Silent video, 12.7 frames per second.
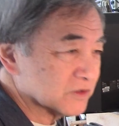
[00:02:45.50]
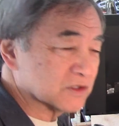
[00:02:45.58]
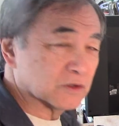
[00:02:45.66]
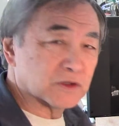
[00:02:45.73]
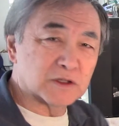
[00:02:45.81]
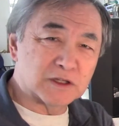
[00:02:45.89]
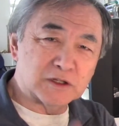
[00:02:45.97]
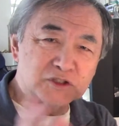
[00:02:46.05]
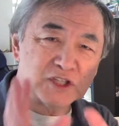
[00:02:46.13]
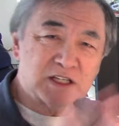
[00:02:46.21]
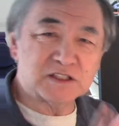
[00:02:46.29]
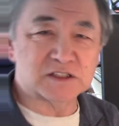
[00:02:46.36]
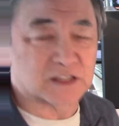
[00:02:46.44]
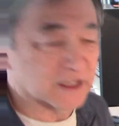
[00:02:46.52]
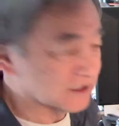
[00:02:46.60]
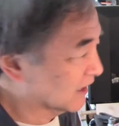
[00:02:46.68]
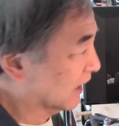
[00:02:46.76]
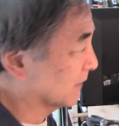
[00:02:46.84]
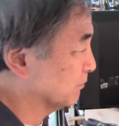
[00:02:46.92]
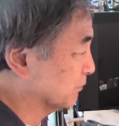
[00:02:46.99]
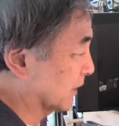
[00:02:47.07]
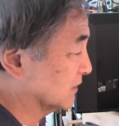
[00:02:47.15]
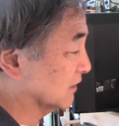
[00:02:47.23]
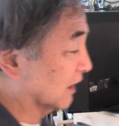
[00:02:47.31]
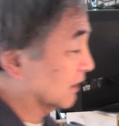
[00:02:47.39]
so there are little changes like that,
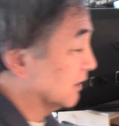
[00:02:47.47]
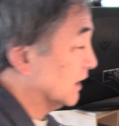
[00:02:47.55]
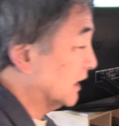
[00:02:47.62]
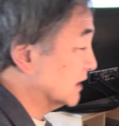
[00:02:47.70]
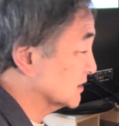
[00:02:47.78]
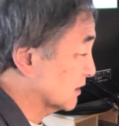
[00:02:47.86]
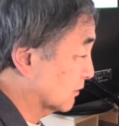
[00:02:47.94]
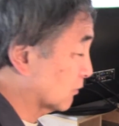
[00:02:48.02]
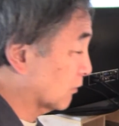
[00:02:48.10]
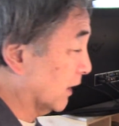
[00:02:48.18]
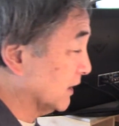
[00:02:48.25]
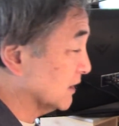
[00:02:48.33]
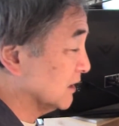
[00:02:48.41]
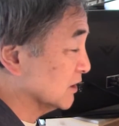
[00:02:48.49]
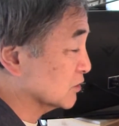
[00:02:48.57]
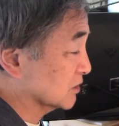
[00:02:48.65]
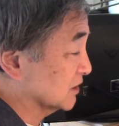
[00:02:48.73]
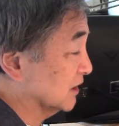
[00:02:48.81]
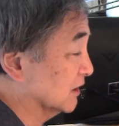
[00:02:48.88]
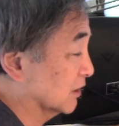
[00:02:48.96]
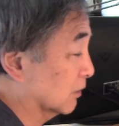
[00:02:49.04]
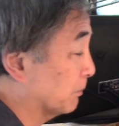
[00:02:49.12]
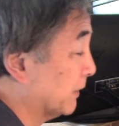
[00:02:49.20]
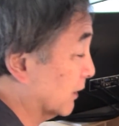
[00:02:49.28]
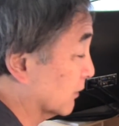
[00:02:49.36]
but it's quite an interesting
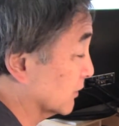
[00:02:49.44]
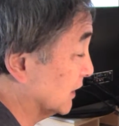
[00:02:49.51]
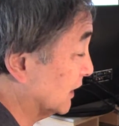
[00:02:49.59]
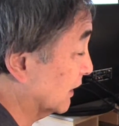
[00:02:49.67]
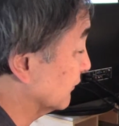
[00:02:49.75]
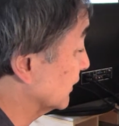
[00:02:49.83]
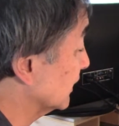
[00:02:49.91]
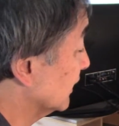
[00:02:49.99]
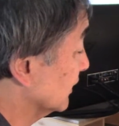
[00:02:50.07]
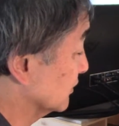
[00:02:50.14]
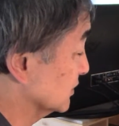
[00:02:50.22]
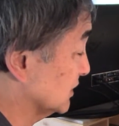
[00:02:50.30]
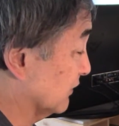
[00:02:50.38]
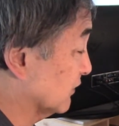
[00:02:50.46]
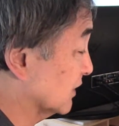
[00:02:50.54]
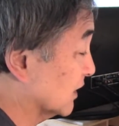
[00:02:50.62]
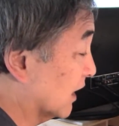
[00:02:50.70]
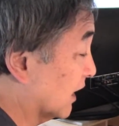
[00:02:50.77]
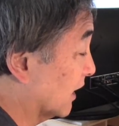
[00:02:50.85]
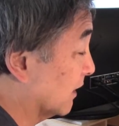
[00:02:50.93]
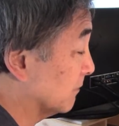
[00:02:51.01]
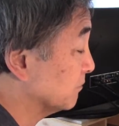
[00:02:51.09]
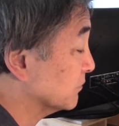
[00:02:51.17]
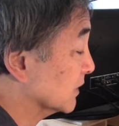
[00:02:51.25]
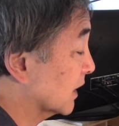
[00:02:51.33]
little parody of it. There's even
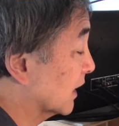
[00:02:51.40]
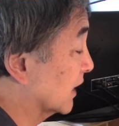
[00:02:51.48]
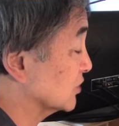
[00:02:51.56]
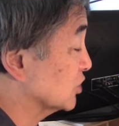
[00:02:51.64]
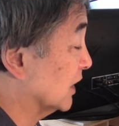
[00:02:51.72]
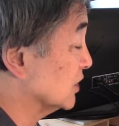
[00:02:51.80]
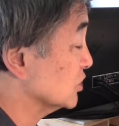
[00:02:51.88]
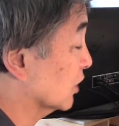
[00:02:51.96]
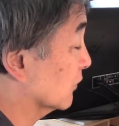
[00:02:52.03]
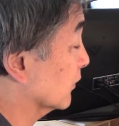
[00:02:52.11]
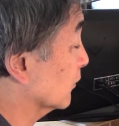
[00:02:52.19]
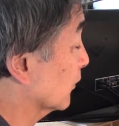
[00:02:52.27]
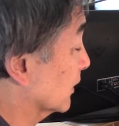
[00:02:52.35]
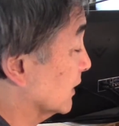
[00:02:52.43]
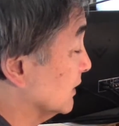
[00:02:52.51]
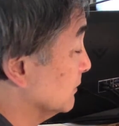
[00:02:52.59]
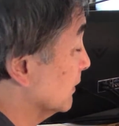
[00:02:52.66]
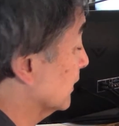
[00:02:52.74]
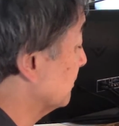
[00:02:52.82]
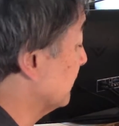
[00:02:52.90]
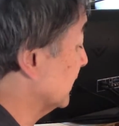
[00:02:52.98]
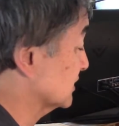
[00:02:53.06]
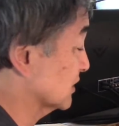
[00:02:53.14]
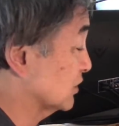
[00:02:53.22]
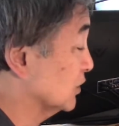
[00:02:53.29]
a changeover where he
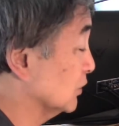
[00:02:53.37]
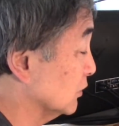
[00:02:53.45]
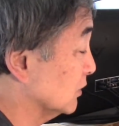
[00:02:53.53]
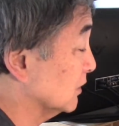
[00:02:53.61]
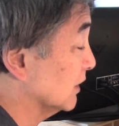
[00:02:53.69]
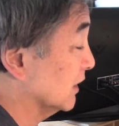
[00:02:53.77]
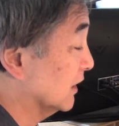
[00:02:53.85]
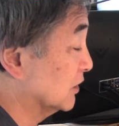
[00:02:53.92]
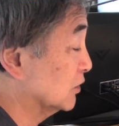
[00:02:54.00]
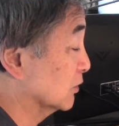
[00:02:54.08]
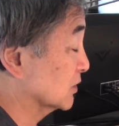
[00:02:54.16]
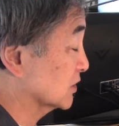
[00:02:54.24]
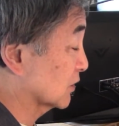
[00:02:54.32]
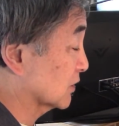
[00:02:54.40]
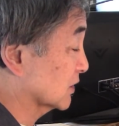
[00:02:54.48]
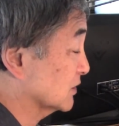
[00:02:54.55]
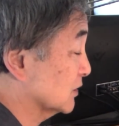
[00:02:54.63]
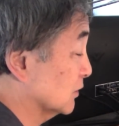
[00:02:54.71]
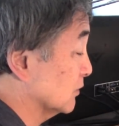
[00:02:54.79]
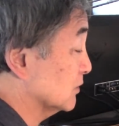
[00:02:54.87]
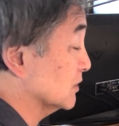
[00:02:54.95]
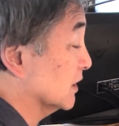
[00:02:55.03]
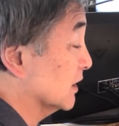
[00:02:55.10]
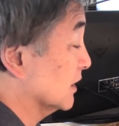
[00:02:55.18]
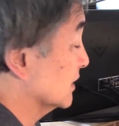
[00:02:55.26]
makes a tune into a circus
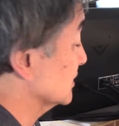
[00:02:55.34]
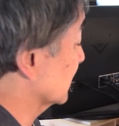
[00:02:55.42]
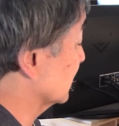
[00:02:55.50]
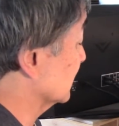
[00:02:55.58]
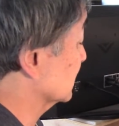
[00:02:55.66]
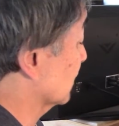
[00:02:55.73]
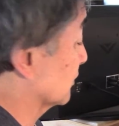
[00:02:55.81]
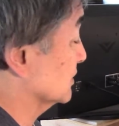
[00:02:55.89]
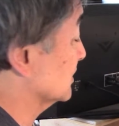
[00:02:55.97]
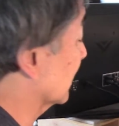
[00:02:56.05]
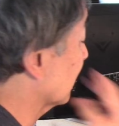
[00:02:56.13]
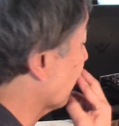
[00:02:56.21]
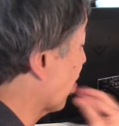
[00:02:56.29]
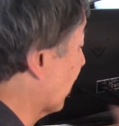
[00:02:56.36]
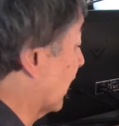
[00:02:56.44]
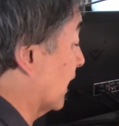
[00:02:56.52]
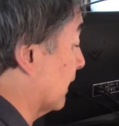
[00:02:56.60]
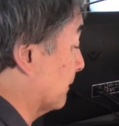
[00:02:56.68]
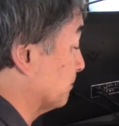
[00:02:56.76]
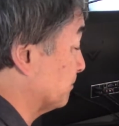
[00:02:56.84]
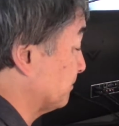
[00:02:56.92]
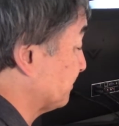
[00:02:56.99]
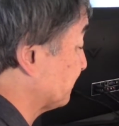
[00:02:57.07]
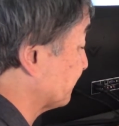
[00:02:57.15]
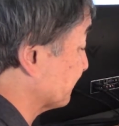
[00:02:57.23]
tune. So instead of
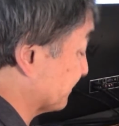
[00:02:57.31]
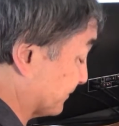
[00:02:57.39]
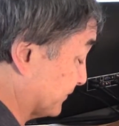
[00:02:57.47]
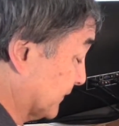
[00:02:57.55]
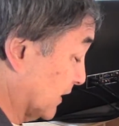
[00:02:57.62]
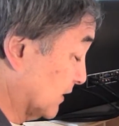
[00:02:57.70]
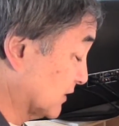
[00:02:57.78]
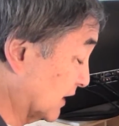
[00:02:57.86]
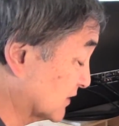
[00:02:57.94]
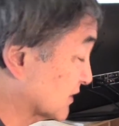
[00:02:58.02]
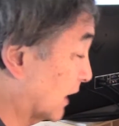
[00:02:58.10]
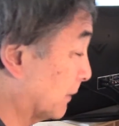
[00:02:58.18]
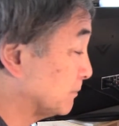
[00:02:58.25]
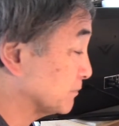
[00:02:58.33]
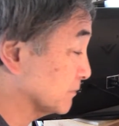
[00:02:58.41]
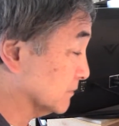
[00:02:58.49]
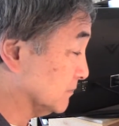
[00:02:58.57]
that's but